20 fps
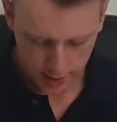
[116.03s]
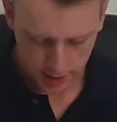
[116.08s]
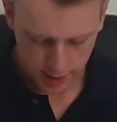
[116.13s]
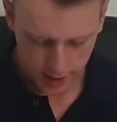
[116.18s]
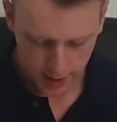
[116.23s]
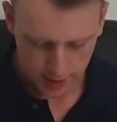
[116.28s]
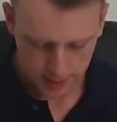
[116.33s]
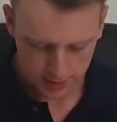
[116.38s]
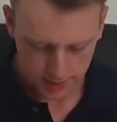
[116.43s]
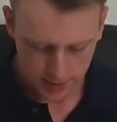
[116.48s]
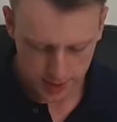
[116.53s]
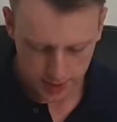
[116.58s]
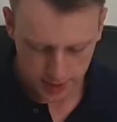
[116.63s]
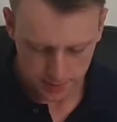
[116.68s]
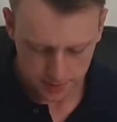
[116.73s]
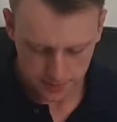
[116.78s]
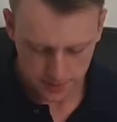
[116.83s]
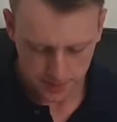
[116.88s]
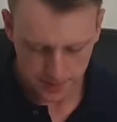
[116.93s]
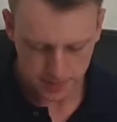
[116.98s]
AB.
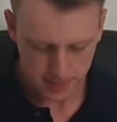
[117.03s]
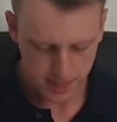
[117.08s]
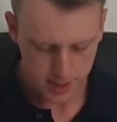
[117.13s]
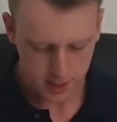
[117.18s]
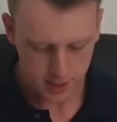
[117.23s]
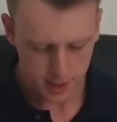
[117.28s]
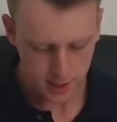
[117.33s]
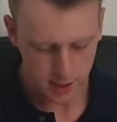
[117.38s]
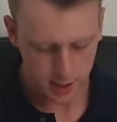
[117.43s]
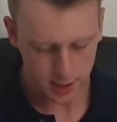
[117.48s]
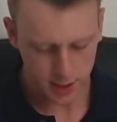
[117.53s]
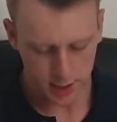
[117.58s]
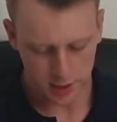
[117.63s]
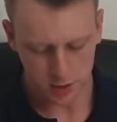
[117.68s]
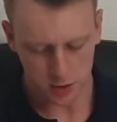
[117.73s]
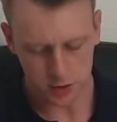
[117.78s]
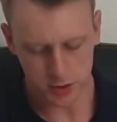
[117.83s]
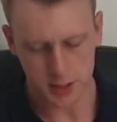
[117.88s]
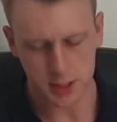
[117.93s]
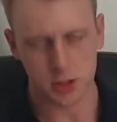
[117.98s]
Okay,
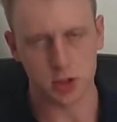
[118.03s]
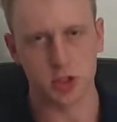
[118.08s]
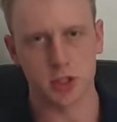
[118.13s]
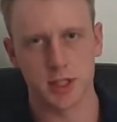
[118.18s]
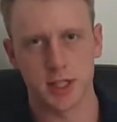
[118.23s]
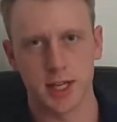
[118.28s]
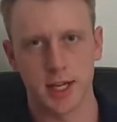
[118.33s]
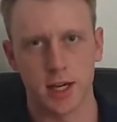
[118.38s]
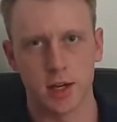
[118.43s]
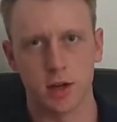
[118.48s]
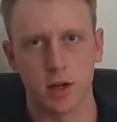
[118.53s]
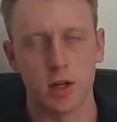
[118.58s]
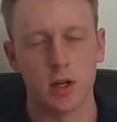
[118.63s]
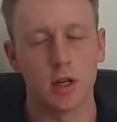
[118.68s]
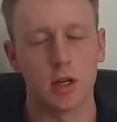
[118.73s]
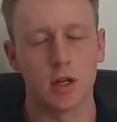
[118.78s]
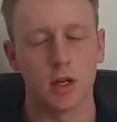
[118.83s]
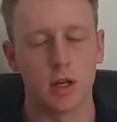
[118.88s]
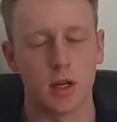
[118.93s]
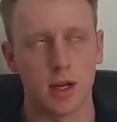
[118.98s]
because that's just our
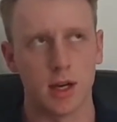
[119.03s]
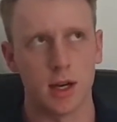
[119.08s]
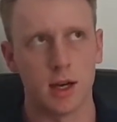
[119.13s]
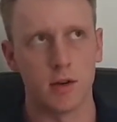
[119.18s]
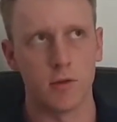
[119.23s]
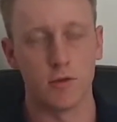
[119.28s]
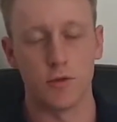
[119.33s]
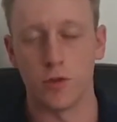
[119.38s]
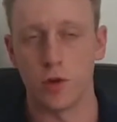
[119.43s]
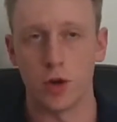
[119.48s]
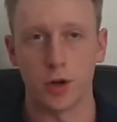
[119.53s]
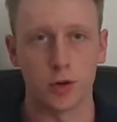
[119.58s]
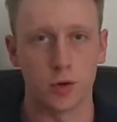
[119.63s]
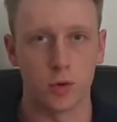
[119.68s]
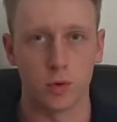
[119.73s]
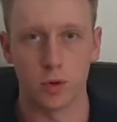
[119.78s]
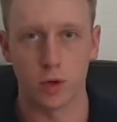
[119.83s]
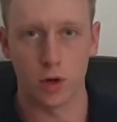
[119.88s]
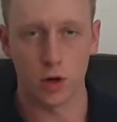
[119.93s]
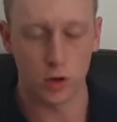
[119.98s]
vertical
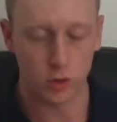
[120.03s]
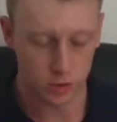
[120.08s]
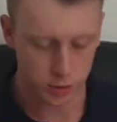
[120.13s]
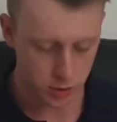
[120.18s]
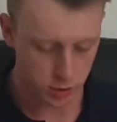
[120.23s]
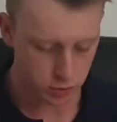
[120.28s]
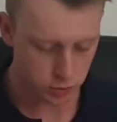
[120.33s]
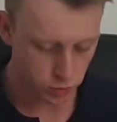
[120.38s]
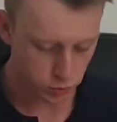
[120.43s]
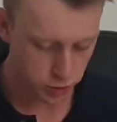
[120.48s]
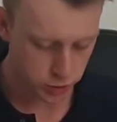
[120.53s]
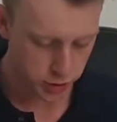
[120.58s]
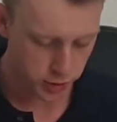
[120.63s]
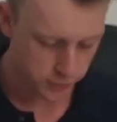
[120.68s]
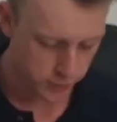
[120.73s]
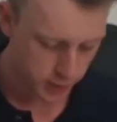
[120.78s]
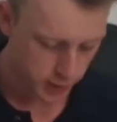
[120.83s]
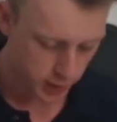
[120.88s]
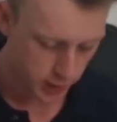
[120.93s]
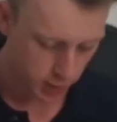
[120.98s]
and horizontal
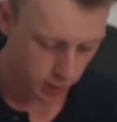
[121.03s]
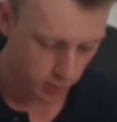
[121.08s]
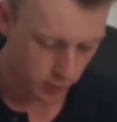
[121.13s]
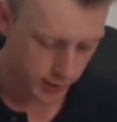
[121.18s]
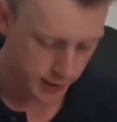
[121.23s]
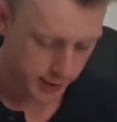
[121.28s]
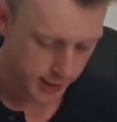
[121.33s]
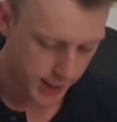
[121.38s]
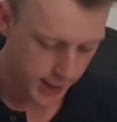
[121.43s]
shifting around the